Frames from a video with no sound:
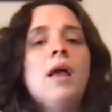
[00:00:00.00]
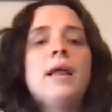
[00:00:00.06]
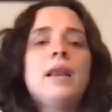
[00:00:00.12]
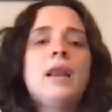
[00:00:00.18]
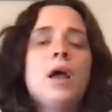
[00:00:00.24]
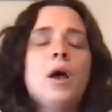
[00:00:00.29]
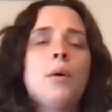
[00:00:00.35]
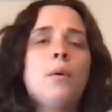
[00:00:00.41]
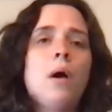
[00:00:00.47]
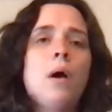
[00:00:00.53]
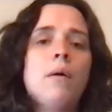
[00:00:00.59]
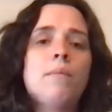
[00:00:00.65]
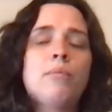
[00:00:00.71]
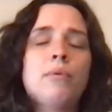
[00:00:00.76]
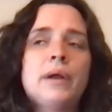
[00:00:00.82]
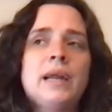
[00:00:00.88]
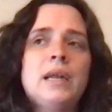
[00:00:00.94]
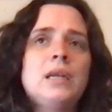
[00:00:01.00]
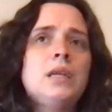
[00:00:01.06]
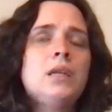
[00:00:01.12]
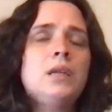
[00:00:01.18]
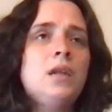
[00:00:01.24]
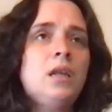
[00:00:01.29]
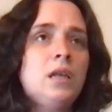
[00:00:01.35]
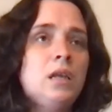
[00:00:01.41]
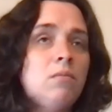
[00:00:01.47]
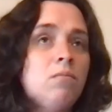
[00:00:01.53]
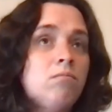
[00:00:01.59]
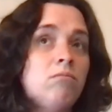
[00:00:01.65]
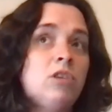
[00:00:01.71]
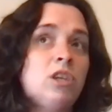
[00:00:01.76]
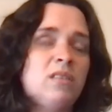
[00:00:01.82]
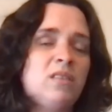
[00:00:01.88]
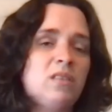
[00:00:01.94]
Now, Brandon,
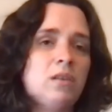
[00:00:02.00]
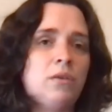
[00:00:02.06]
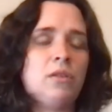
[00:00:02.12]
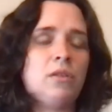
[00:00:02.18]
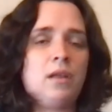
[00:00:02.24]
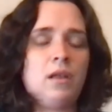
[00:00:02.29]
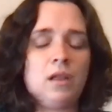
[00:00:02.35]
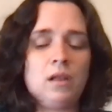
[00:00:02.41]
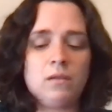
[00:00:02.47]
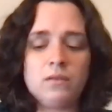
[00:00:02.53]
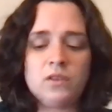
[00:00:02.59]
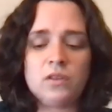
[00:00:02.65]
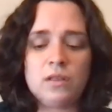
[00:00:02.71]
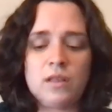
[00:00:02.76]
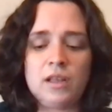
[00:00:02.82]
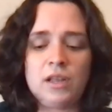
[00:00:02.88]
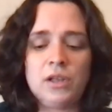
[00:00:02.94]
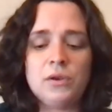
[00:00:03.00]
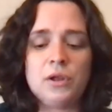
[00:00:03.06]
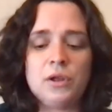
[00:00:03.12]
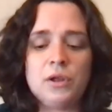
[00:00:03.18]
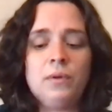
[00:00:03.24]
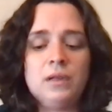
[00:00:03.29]
just so that you know,